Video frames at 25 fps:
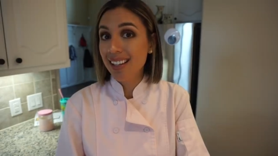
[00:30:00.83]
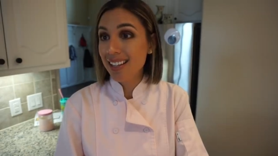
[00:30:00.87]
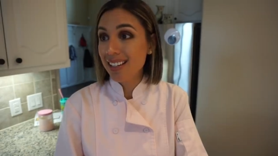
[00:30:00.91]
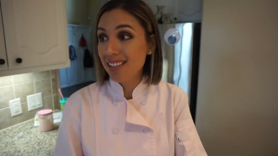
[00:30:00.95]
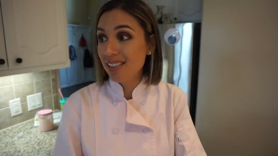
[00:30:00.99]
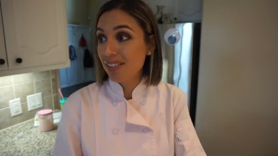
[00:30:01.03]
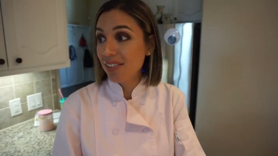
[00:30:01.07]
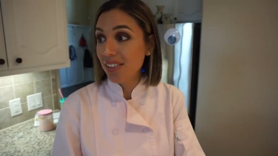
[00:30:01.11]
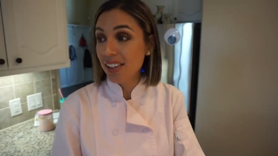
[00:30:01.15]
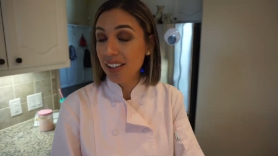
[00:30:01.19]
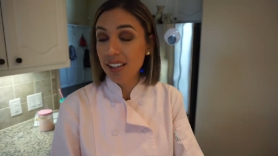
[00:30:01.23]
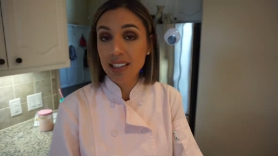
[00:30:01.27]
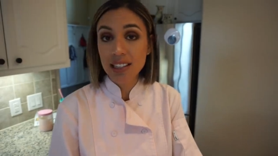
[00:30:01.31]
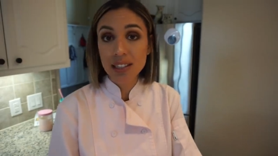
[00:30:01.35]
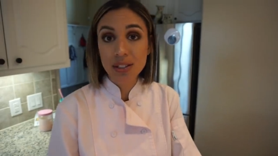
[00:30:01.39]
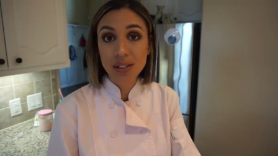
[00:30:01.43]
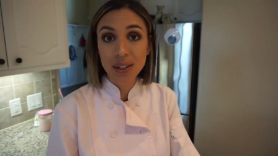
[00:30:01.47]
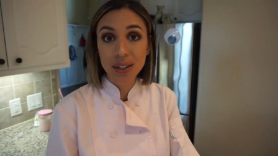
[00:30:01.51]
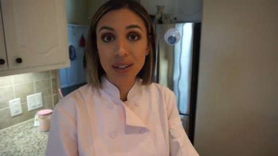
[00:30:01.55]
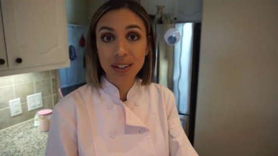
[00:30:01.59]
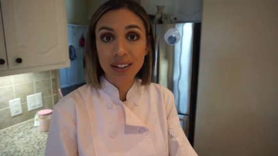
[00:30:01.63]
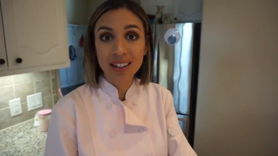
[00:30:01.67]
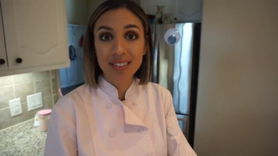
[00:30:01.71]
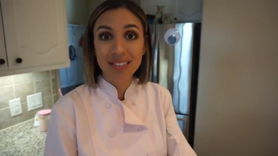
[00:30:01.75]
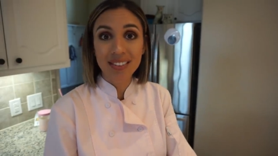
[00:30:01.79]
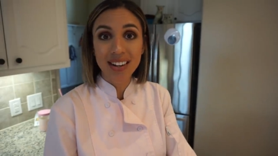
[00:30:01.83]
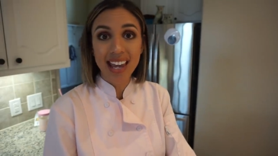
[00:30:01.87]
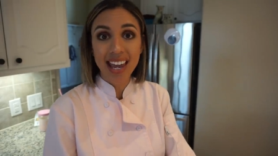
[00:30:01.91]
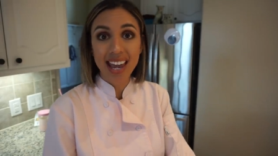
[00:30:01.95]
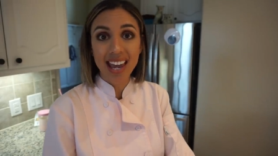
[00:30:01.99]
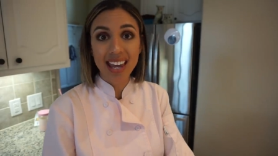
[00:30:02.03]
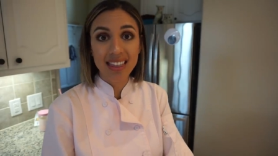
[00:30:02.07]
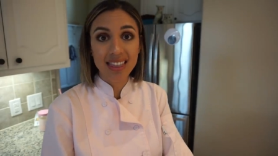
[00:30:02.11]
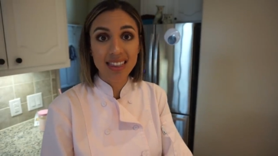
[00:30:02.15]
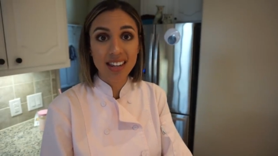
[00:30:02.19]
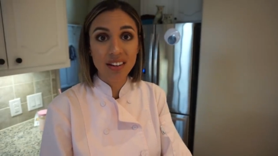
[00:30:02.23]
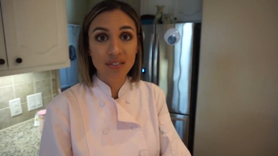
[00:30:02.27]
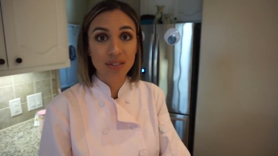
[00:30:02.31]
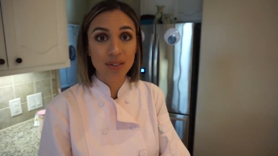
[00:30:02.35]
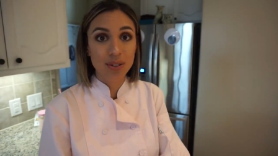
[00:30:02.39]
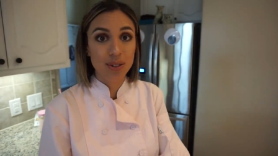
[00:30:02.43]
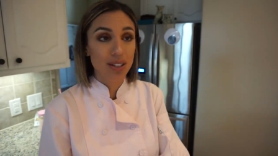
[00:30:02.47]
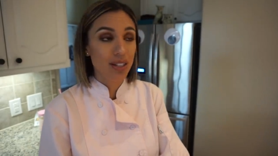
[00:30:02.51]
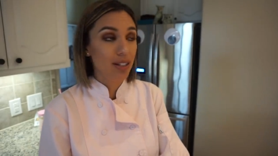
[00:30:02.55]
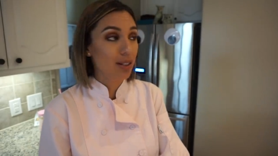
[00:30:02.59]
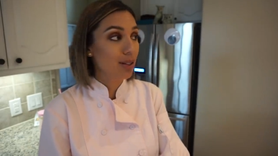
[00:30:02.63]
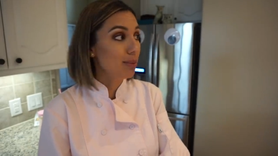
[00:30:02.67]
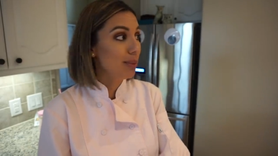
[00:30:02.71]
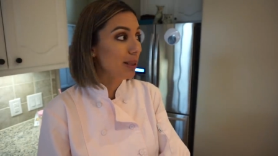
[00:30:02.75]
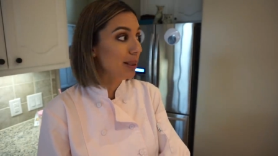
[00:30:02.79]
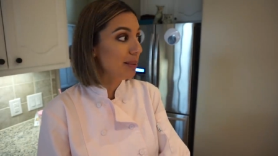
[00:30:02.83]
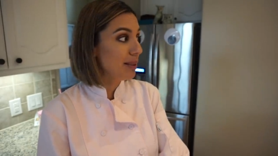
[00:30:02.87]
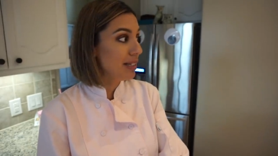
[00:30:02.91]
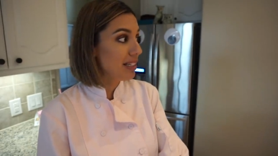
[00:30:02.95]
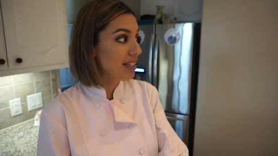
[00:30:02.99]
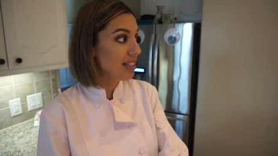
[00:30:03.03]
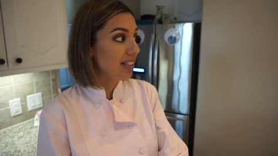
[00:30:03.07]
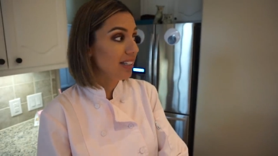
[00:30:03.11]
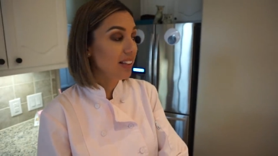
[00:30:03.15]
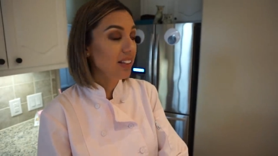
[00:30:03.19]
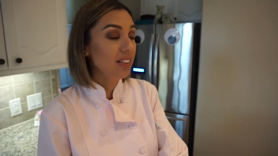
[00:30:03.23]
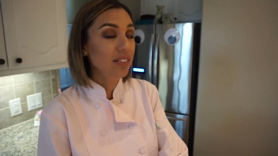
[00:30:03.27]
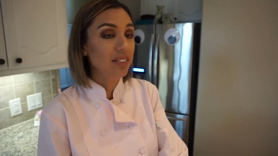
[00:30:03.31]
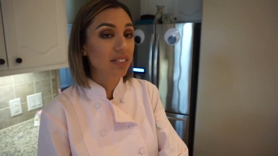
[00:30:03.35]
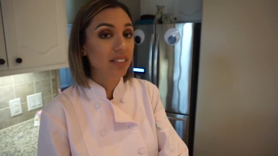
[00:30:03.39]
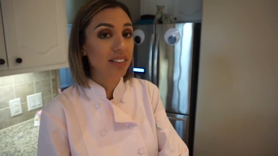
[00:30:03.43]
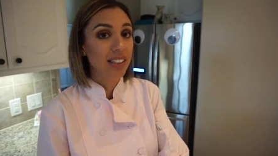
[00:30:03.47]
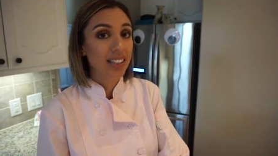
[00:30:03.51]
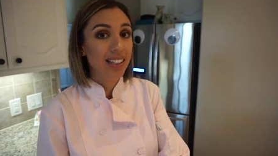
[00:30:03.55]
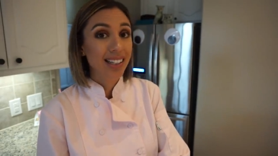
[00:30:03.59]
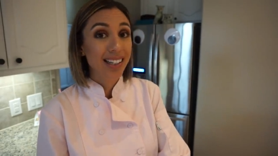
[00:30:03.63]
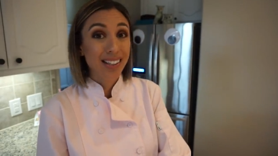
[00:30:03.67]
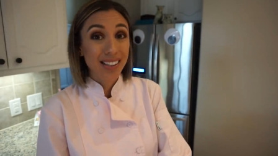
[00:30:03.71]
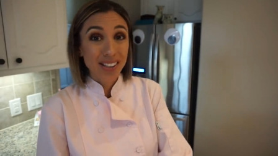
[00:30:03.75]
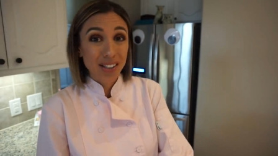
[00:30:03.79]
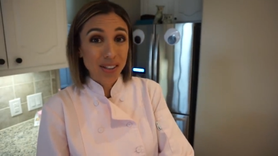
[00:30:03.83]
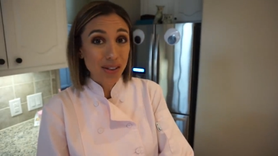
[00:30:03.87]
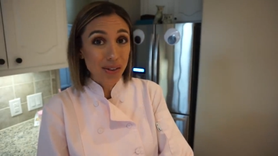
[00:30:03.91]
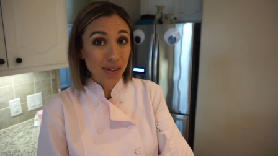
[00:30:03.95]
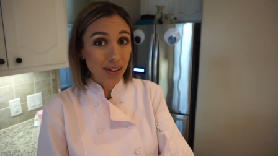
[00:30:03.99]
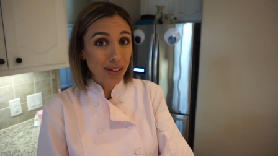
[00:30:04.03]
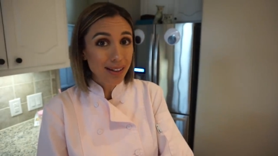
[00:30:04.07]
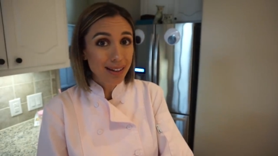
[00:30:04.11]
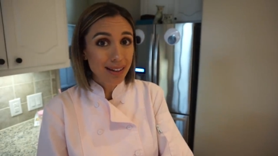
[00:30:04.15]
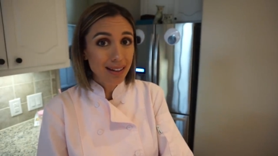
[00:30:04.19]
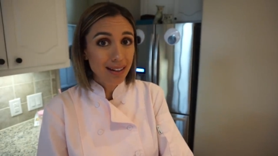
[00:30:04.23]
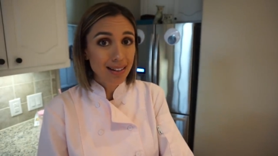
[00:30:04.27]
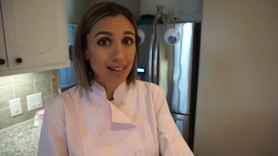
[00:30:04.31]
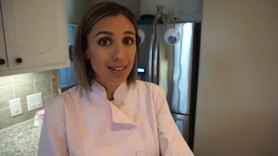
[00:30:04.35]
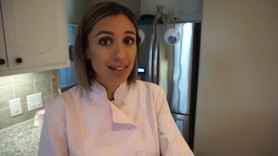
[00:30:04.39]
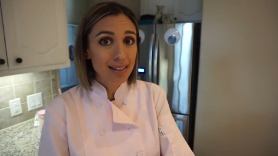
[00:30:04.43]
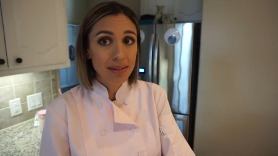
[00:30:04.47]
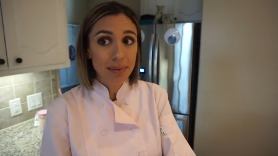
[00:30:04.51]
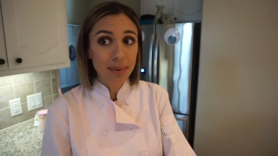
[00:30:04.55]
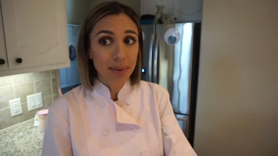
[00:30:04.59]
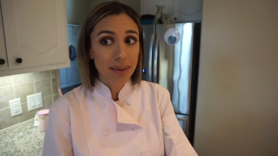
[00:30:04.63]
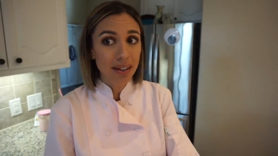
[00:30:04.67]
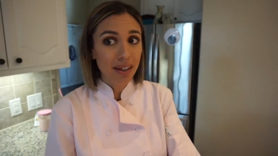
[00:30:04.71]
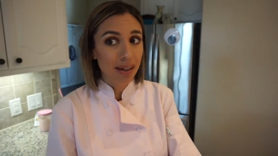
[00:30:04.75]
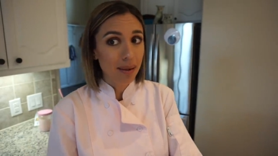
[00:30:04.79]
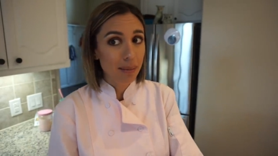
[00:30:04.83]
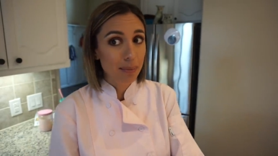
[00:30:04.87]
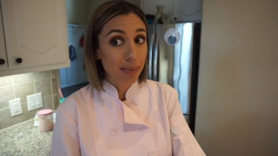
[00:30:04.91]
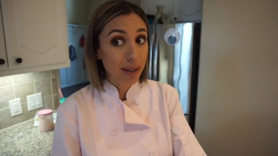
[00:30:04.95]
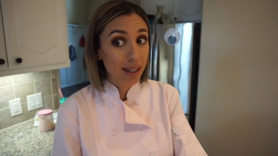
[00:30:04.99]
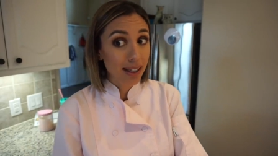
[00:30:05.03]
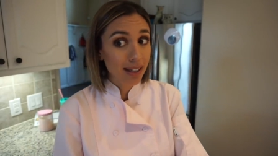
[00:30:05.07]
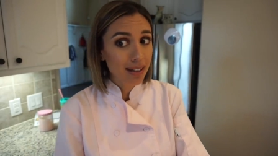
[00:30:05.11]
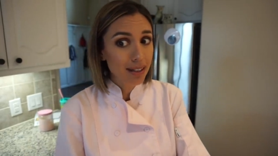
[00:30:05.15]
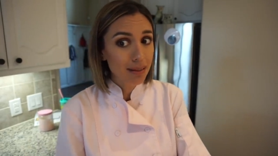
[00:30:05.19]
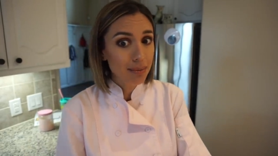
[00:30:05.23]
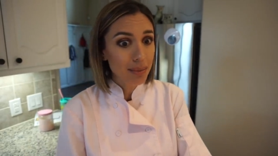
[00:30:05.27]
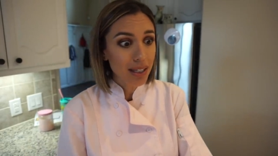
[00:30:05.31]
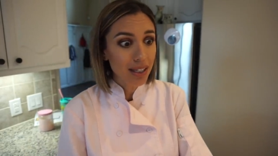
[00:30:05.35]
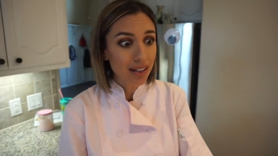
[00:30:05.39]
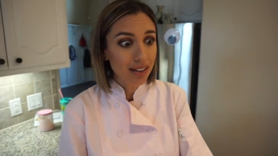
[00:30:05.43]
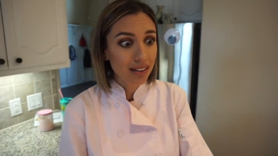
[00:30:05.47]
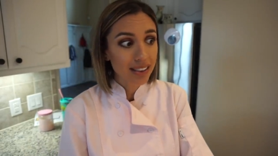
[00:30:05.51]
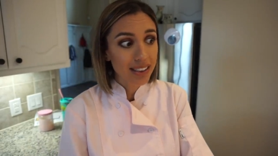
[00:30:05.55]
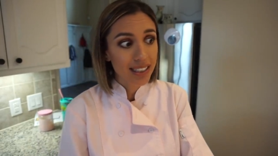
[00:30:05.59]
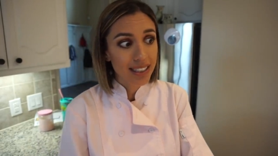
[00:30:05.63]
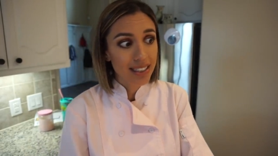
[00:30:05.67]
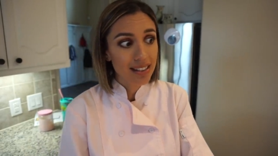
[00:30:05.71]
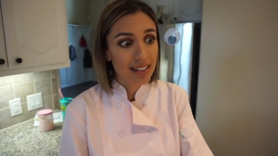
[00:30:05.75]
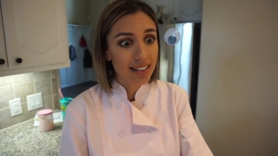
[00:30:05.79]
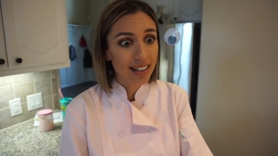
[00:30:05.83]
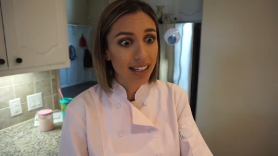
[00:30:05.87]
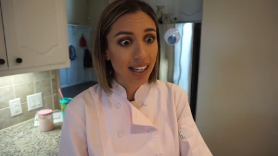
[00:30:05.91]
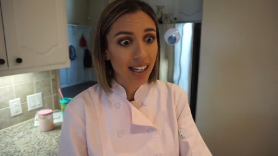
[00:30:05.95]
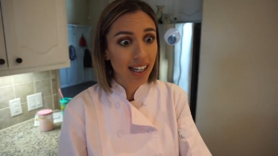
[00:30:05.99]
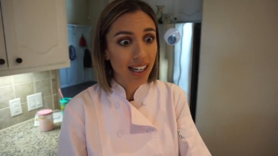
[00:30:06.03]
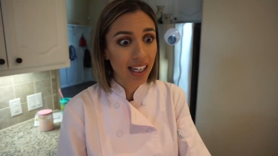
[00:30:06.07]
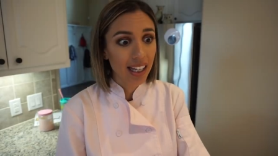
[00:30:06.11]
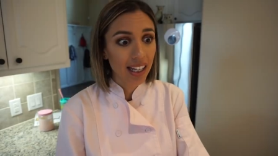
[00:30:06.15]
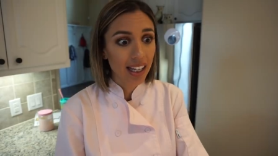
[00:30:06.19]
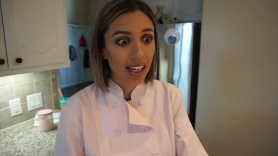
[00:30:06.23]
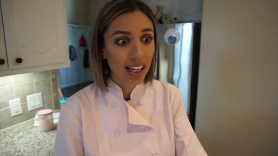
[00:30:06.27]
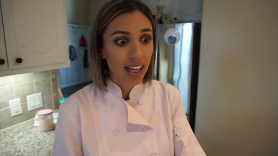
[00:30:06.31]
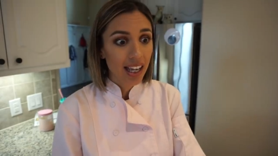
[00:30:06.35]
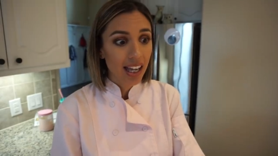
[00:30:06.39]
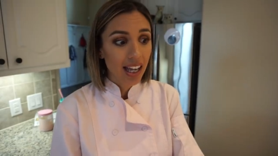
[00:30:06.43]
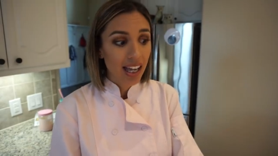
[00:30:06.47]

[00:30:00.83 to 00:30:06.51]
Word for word: get his feelings hurt if I ate that for dinner by myself? He shouldn't. He's the one that abandoned me all day today.